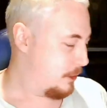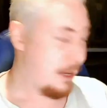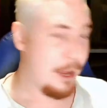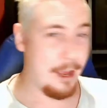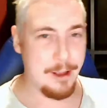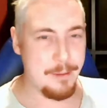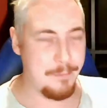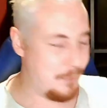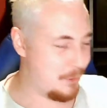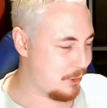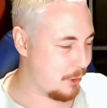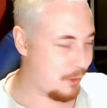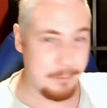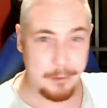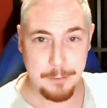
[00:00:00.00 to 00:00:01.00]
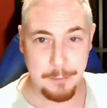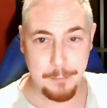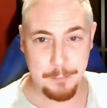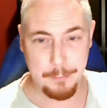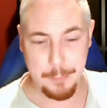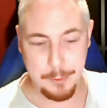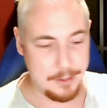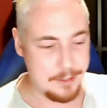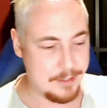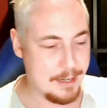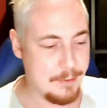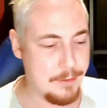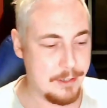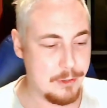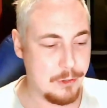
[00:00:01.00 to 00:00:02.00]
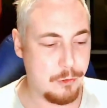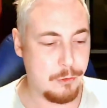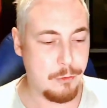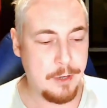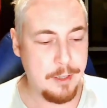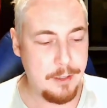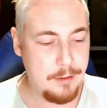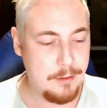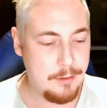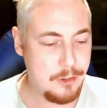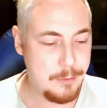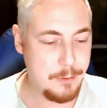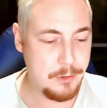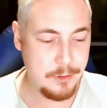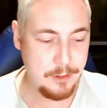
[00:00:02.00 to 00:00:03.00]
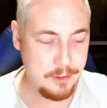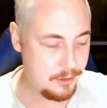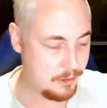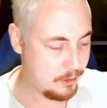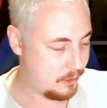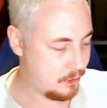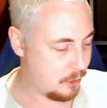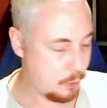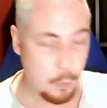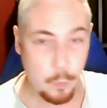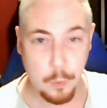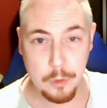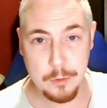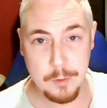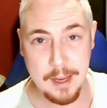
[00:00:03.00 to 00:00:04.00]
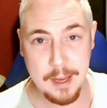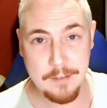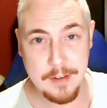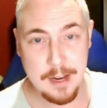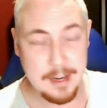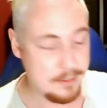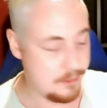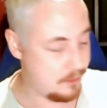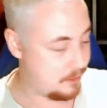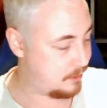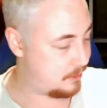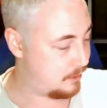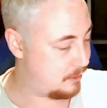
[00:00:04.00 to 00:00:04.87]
Um, so I'm going to put this down. That's great. It smells nice. So what do we have next?